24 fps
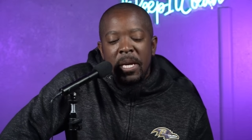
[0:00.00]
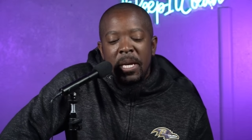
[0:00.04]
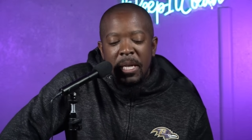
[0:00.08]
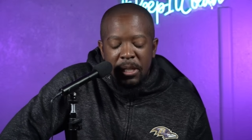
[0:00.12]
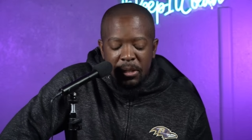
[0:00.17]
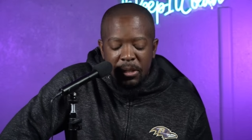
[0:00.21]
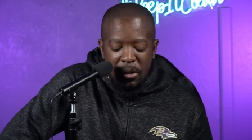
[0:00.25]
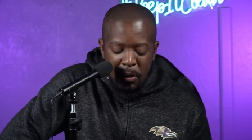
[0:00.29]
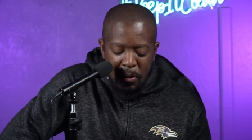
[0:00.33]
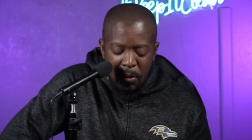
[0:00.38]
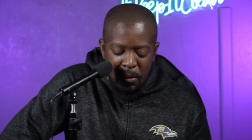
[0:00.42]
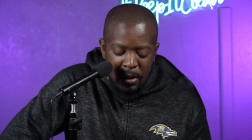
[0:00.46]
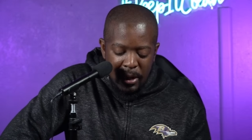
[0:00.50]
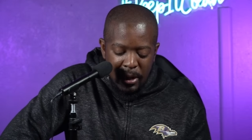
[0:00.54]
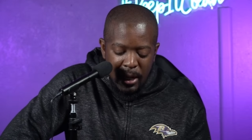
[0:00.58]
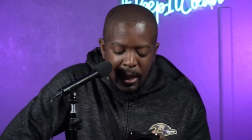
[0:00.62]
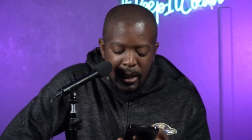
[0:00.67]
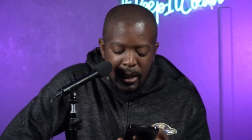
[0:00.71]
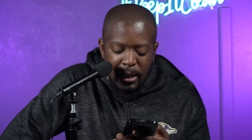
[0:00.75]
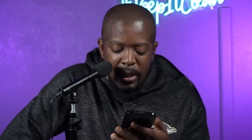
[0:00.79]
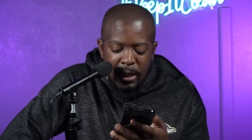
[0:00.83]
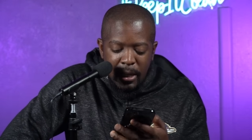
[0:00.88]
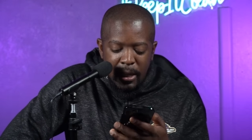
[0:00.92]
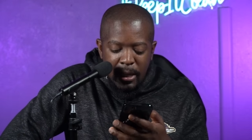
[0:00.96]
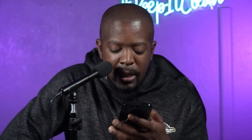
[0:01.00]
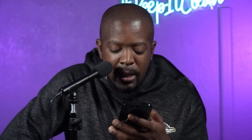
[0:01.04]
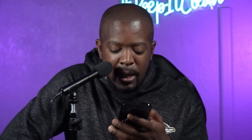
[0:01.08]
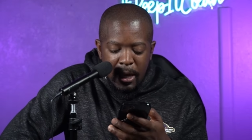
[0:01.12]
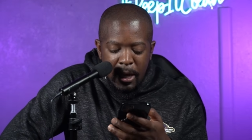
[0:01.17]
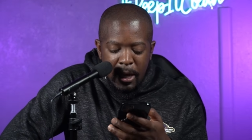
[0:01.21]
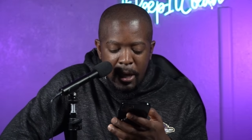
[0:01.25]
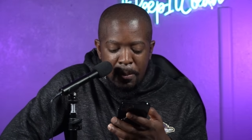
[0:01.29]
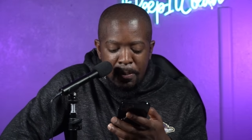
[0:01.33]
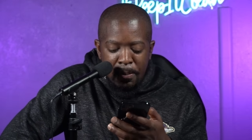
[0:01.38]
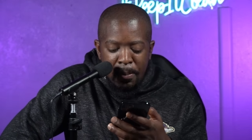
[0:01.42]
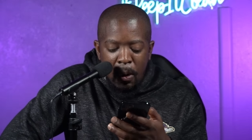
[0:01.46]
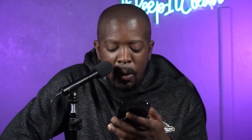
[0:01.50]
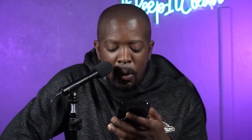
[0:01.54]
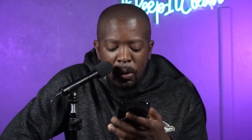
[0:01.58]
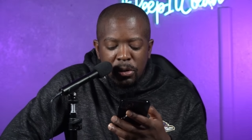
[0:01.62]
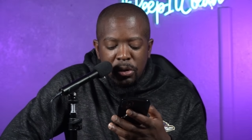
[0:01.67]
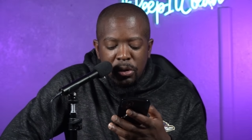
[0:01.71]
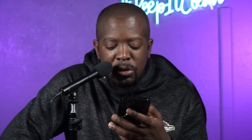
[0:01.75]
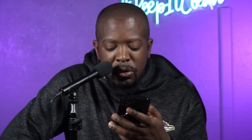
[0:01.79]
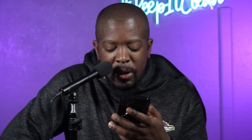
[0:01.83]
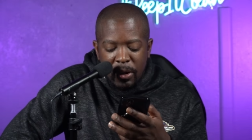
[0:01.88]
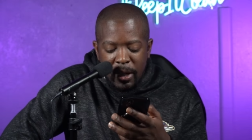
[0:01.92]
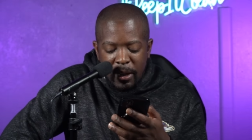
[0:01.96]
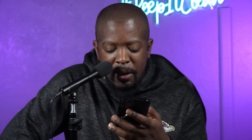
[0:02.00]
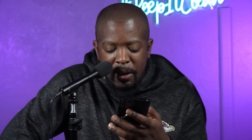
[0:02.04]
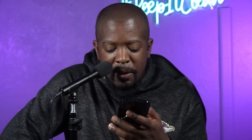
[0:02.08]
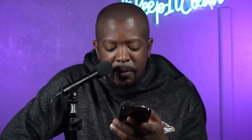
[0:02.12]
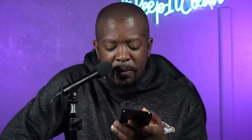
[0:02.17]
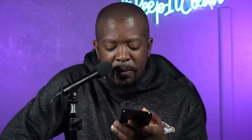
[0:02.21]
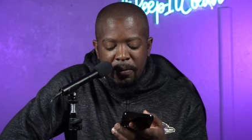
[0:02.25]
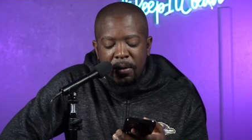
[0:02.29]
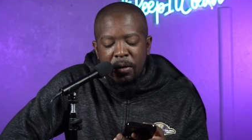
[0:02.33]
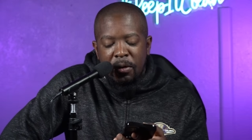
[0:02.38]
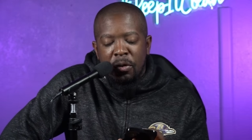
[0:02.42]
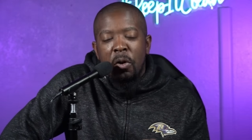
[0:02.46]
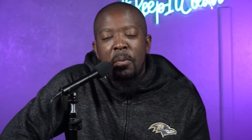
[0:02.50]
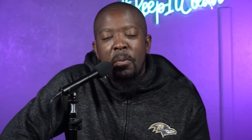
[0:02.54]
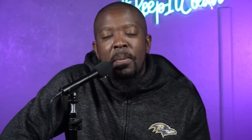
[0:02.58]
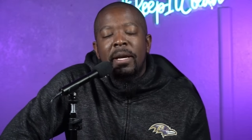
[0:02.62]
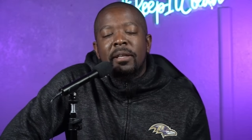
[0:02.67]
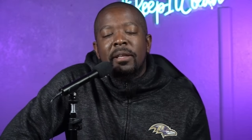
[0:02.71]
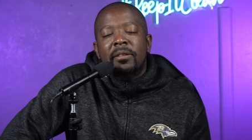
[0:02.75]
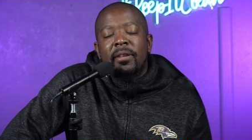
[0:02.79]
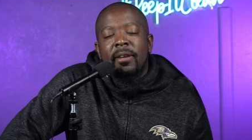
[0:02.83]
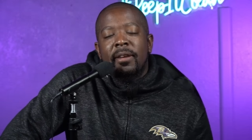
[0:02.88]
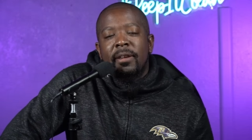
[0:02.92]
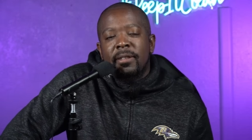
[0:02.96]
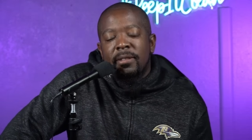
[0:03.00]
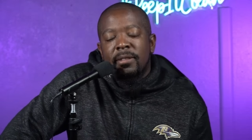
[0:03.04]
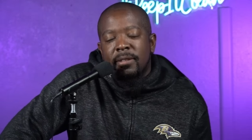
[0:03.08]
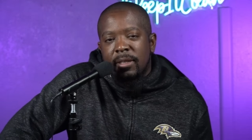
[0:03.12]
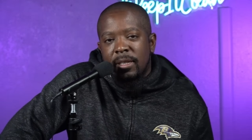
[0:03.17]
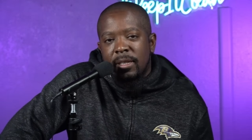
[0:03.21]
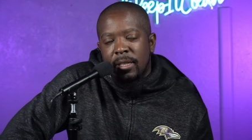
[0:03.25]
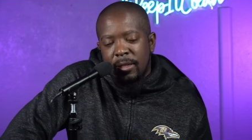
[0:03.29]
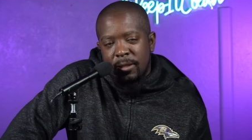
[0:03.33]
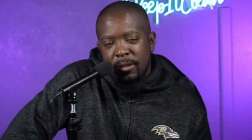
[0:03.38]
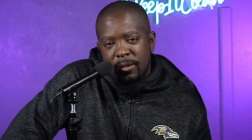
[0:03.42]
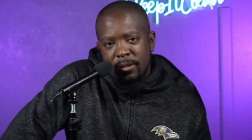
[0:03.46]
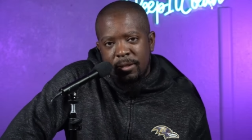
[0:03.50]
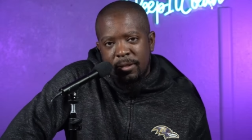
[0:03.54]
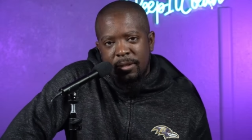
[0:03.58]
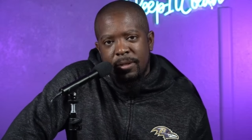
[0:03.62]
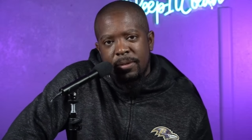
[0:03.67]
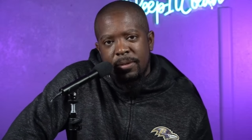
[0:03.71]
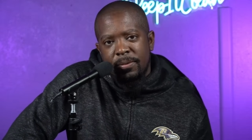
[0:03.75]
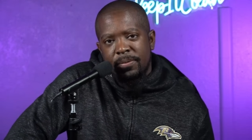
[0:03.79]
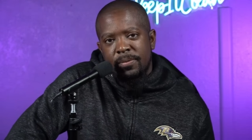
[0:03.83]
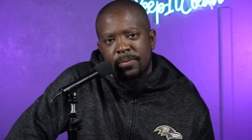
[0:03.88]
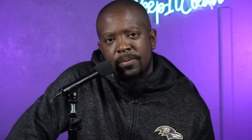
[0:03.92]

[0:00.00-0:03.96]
So he did a post draft QB tiers list.